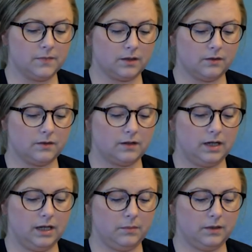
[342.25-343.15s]
so I'm gonna
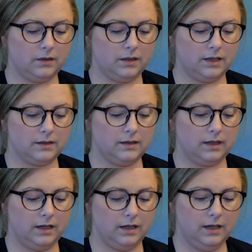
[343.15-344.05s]
keep it as it
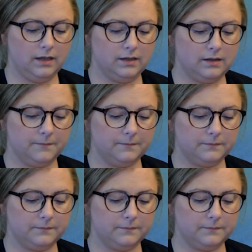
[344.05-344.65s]
is.